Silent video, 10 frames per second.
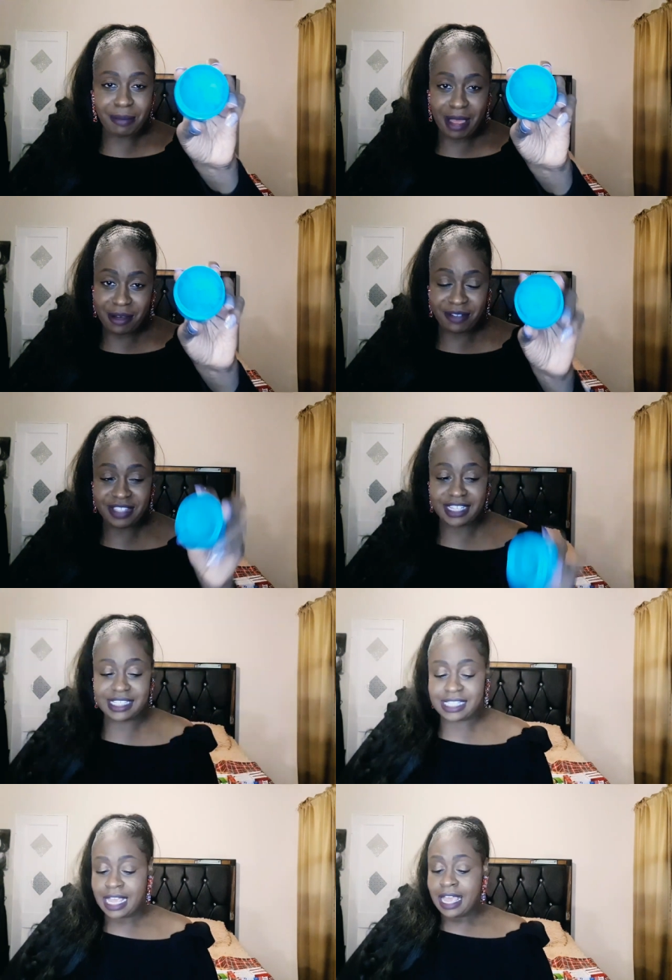amount of
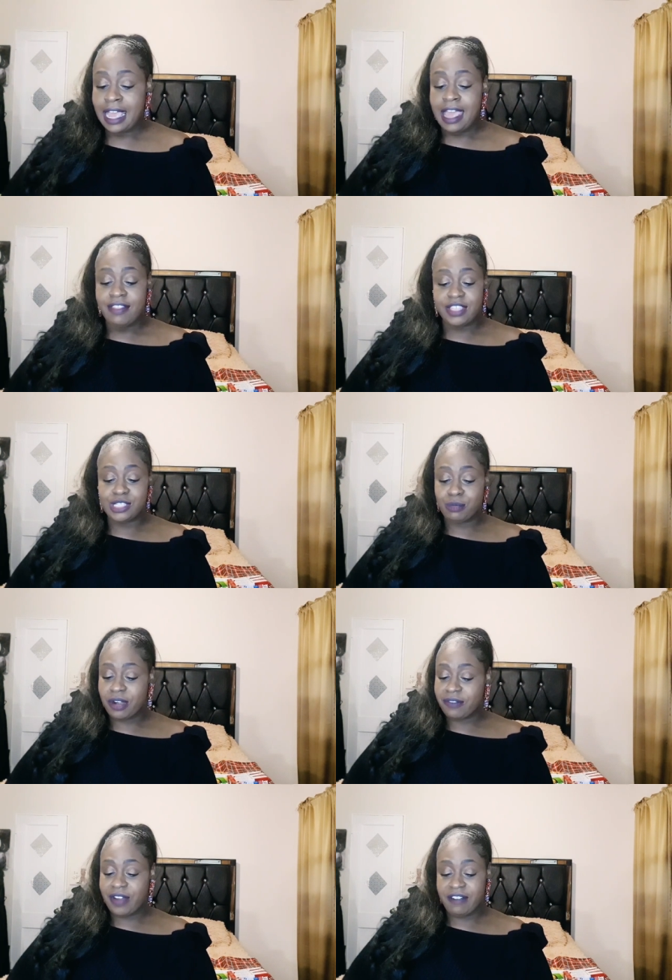this. These
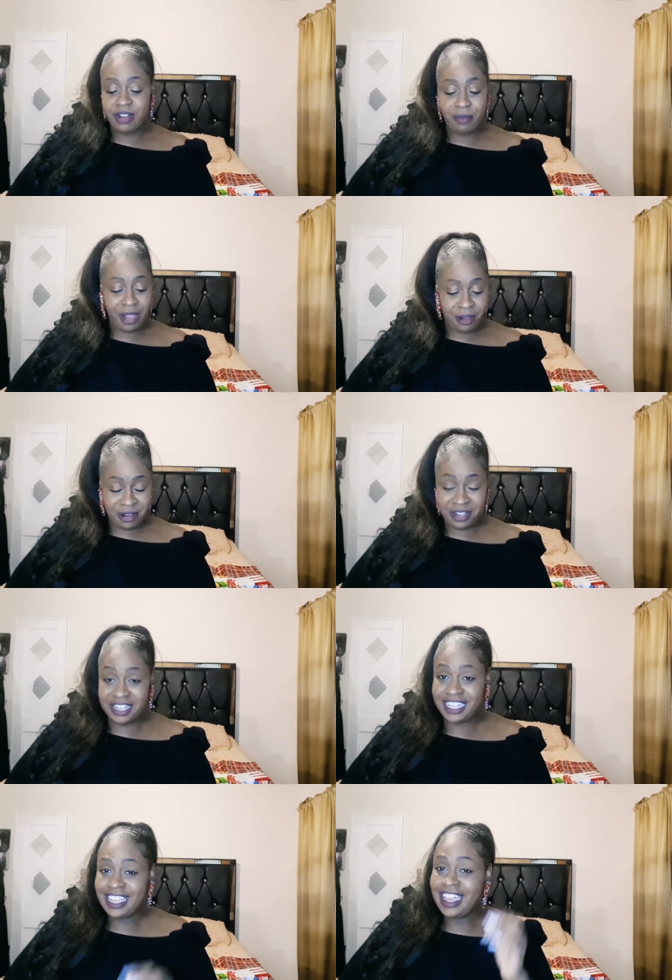work very well.
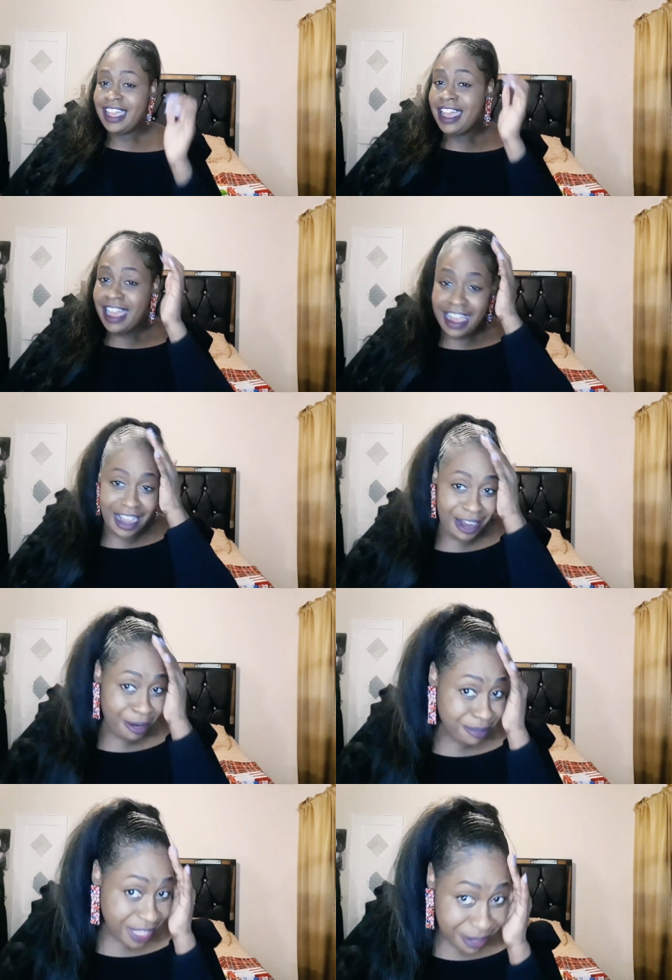
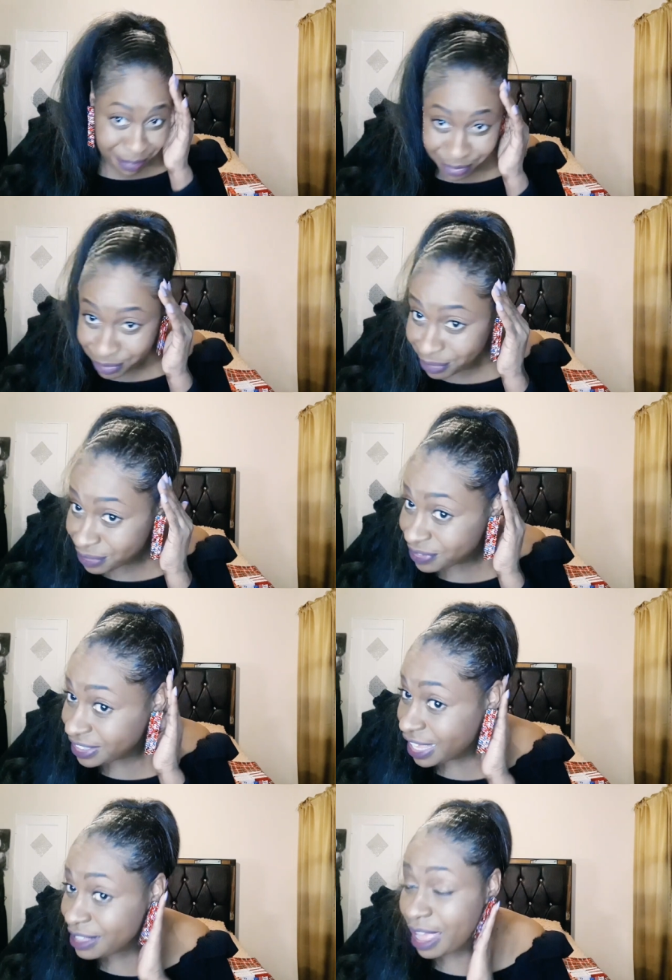um, they will,
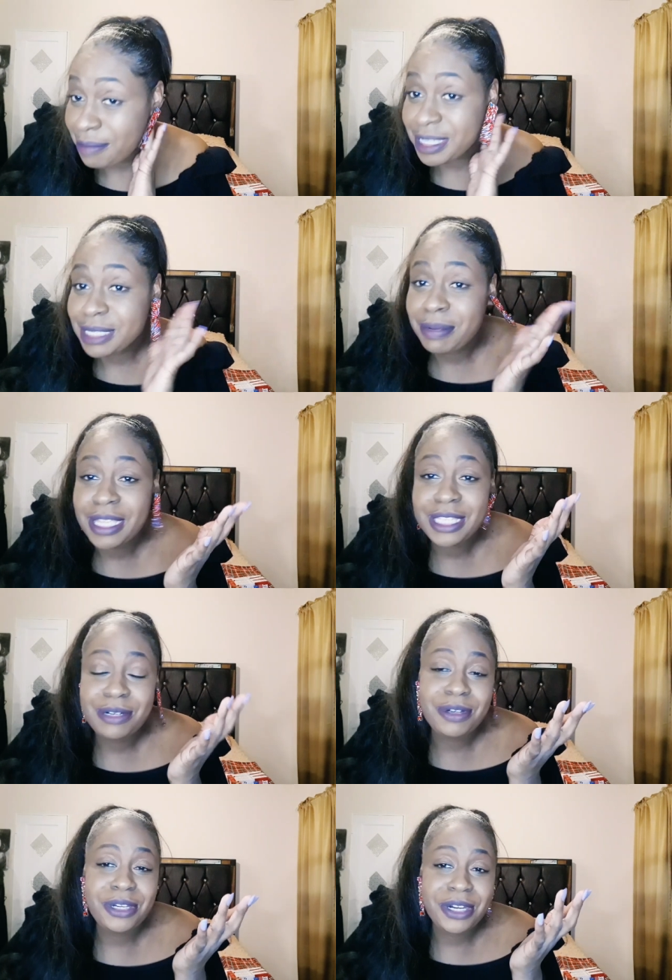I mean,
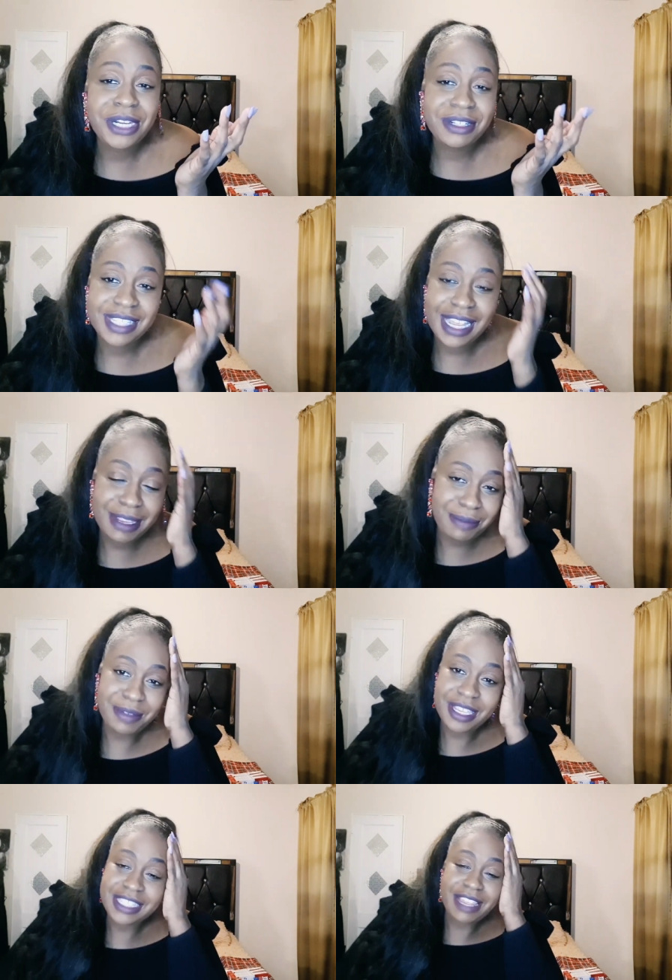depending on your hair type,
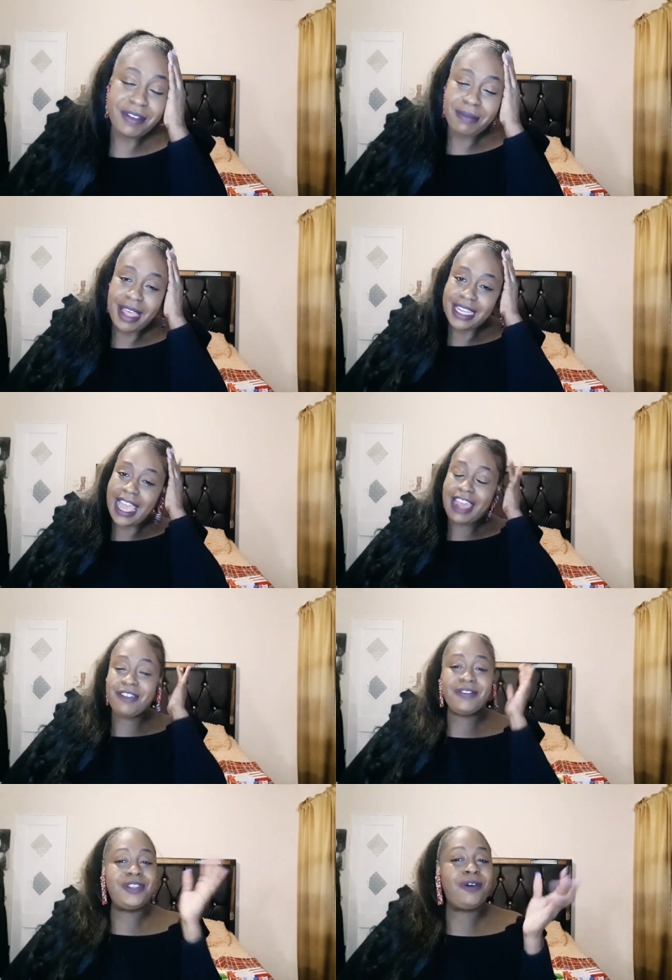because everybody, I
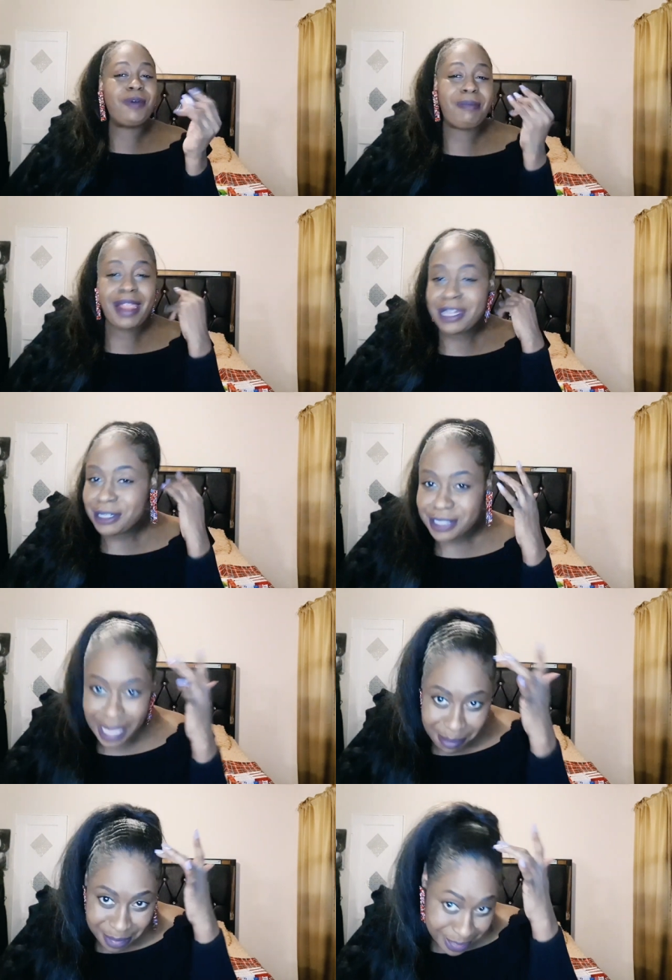don't even know what my hair
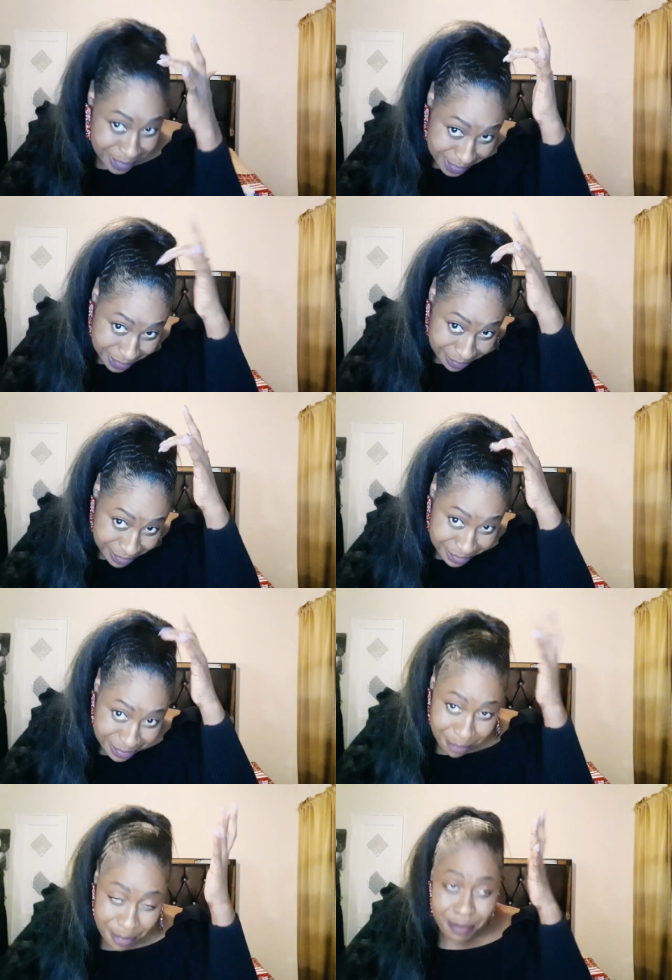type is. You
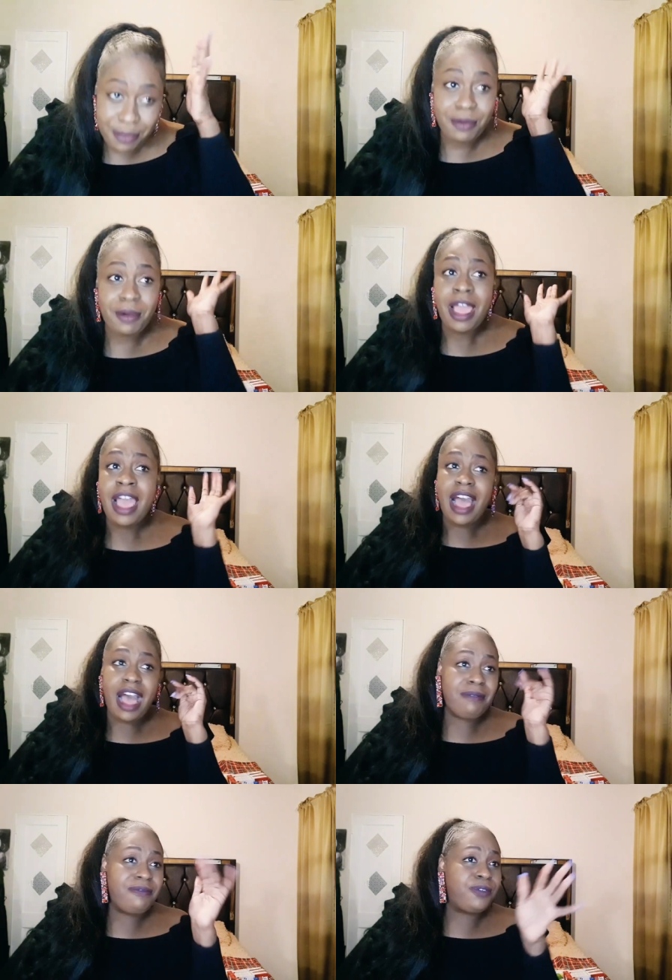know, people,
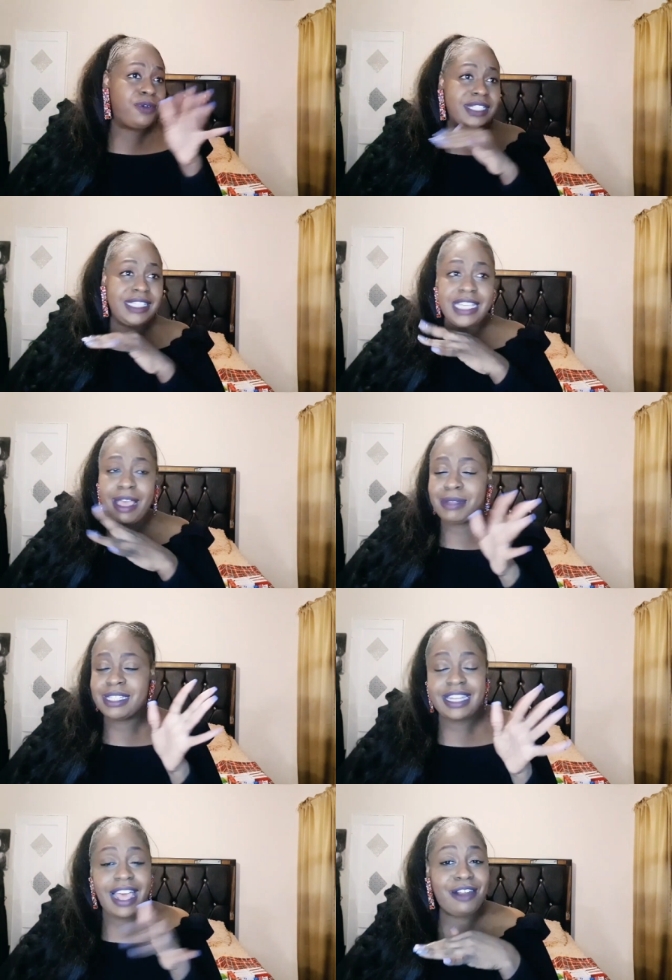I'm four C, I'm
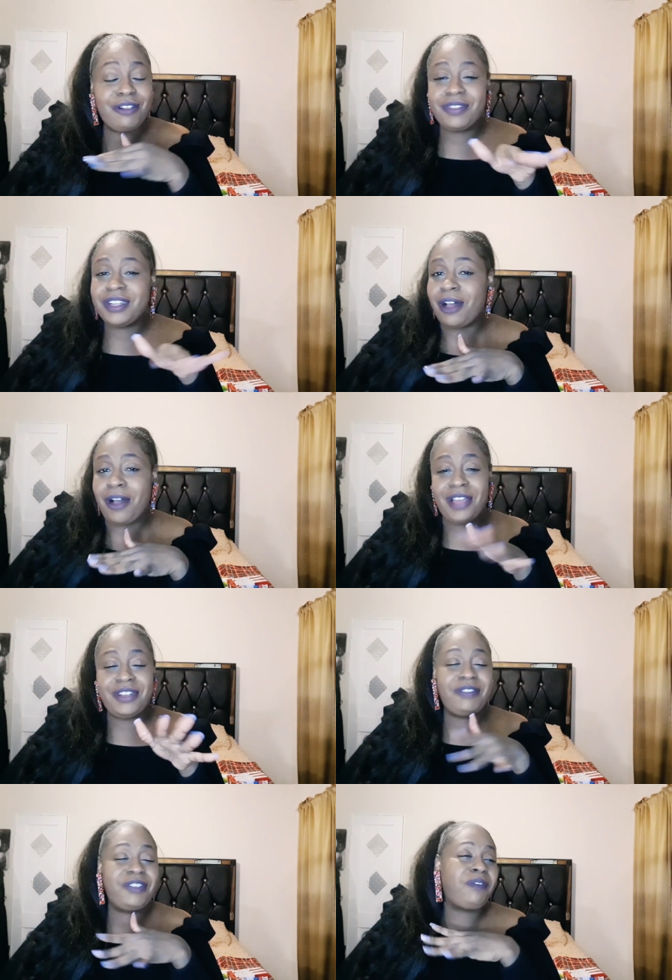this and that. I don't even know. I've
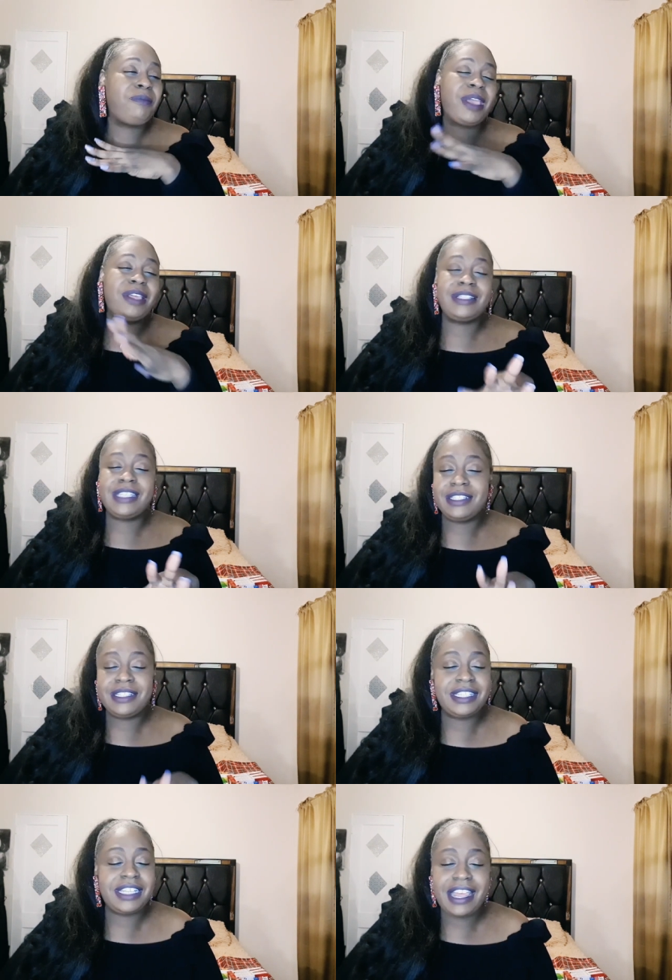never even paid
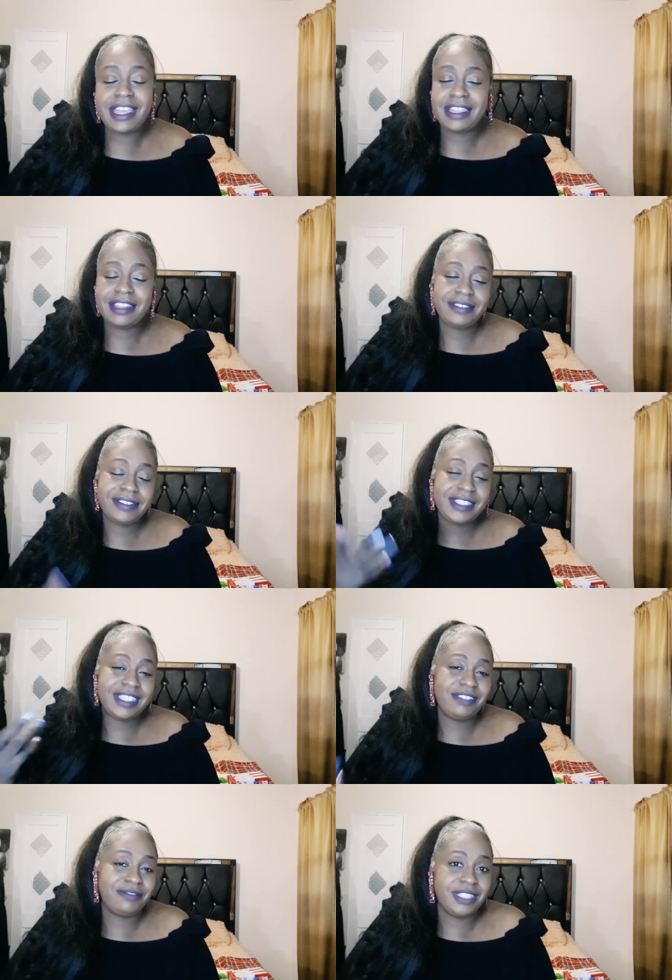attention to that because
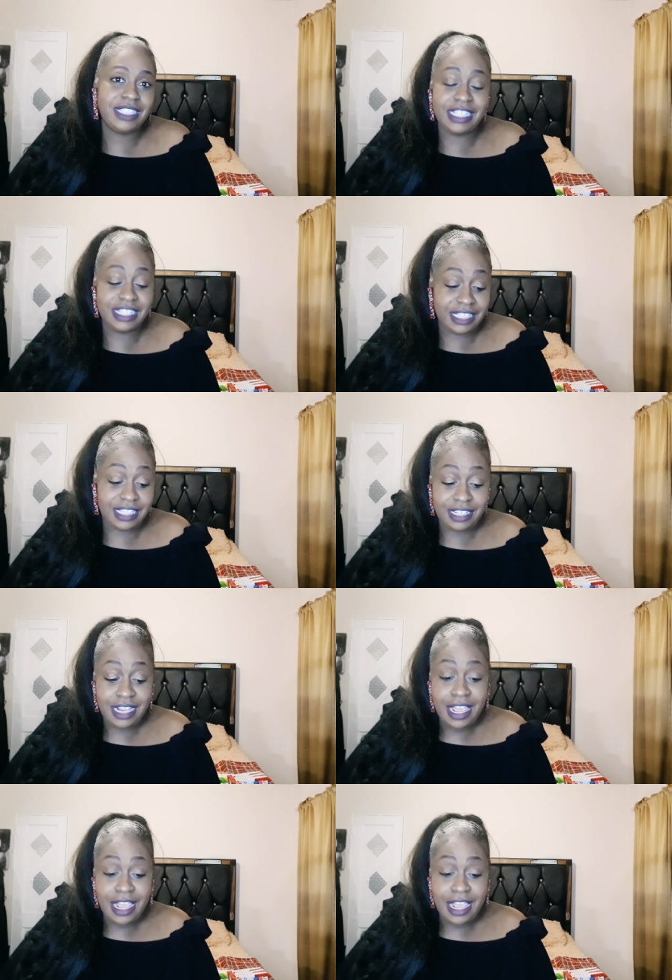it really isn't